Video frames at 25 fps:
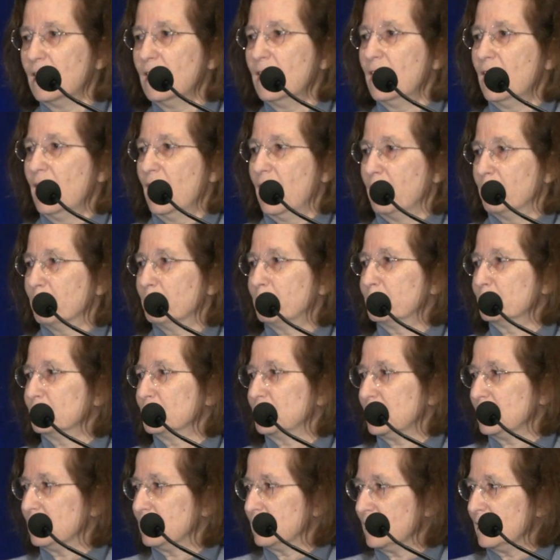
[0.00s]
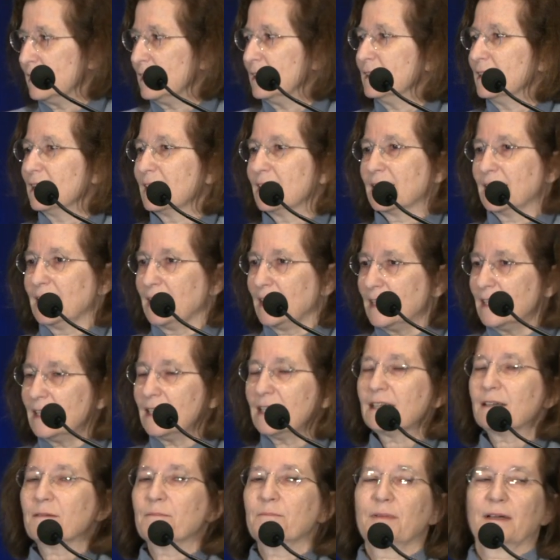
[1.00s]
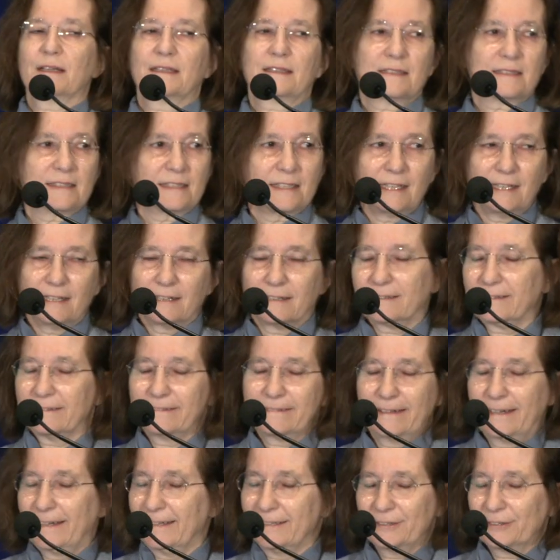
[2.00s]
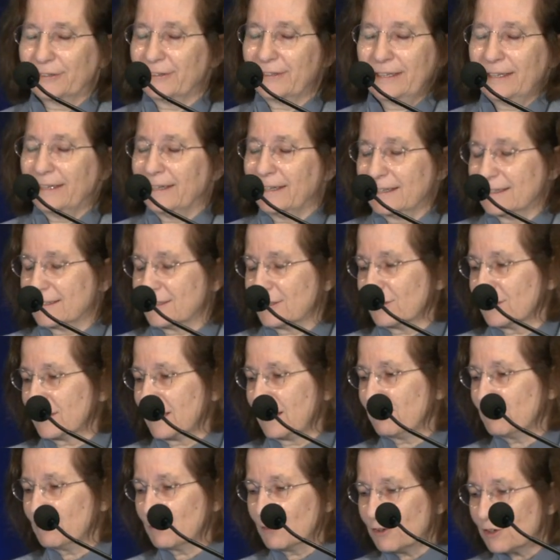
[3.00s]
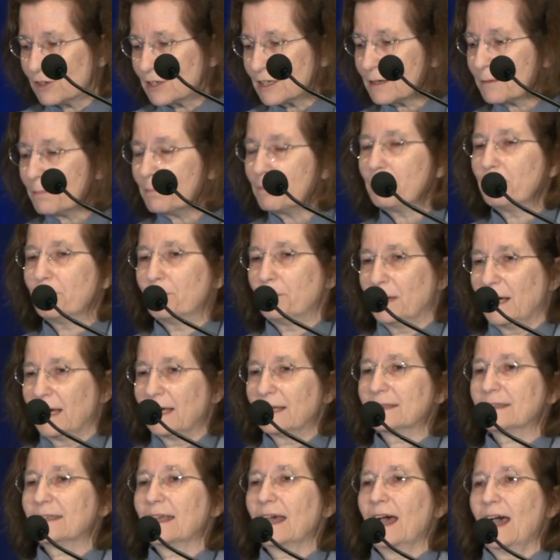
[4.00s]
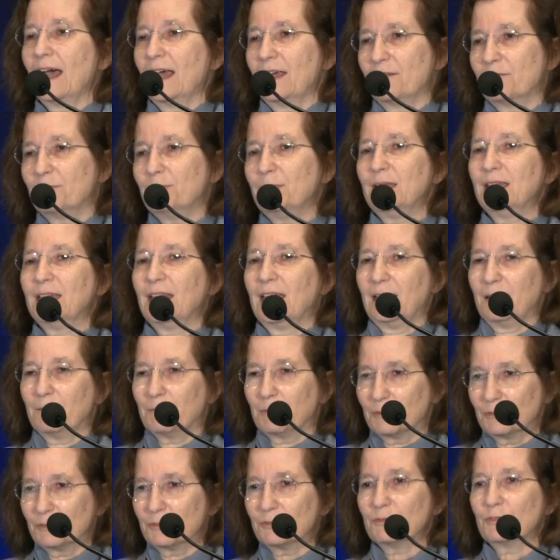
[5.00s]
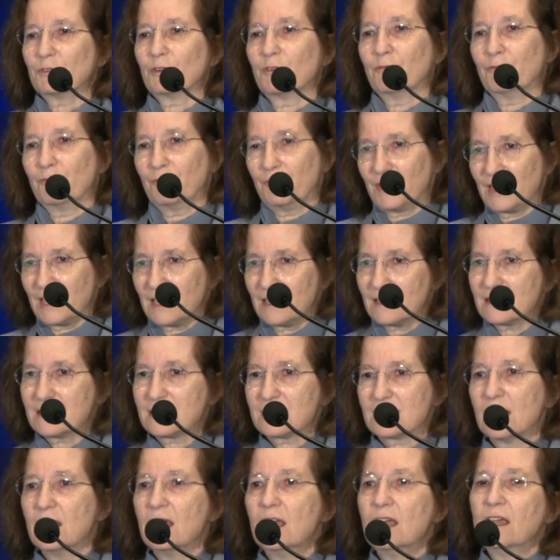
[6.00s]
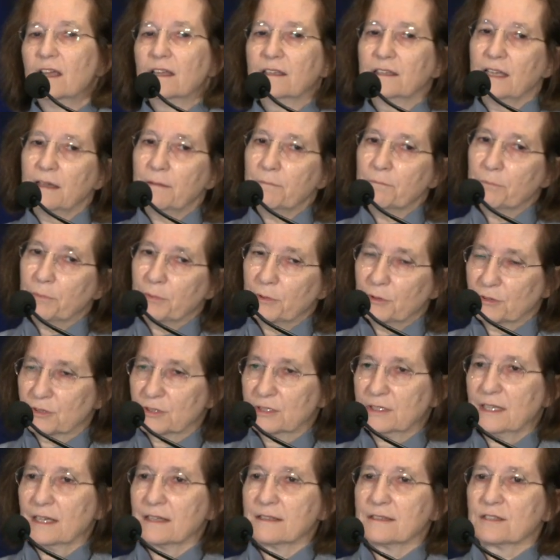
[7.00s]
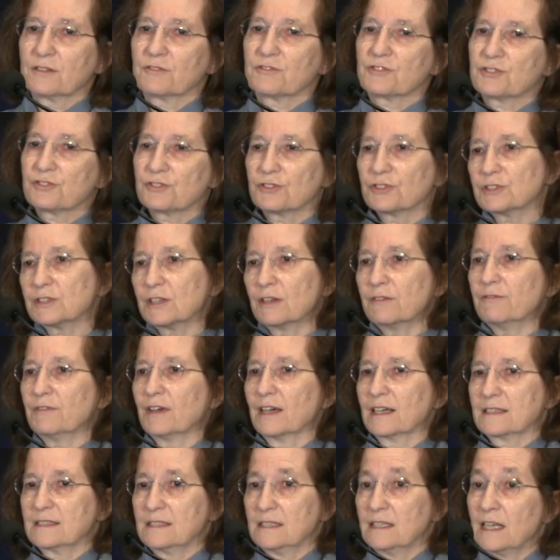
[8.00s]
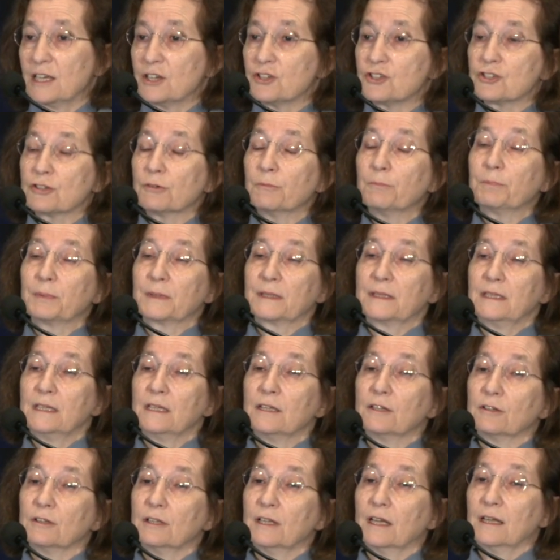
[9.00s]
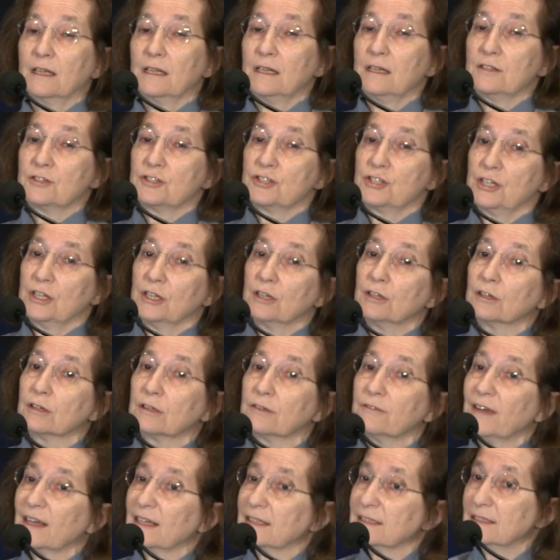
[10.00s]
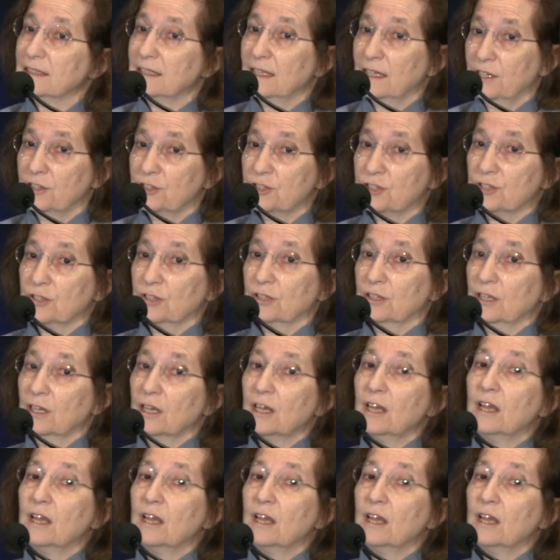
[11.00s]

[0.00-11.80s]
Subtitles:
and put it in the clinic, but still I don't think it's going to work. But I've been able to convince the importance of certain vaccination, particularly shingle vaccination.